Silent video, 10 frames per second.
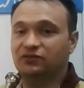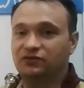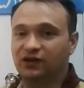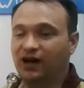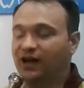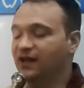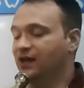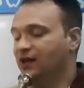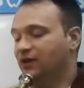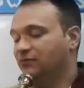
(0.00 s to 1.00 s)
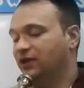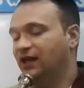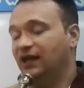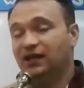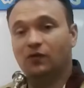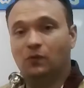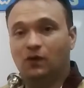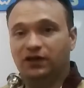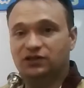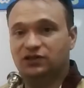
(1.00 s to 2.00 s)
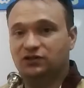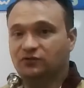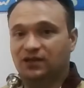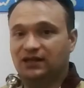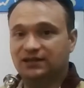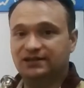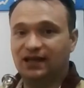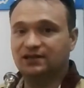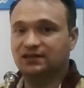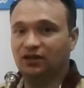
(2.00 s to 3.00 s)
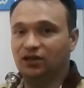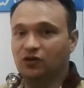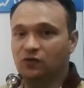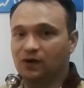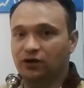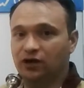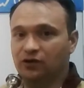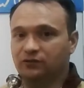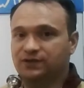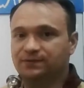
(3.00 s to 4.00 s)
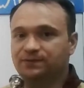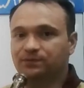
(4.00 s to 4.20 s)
you try playing 1 and 2 because that's a lower note.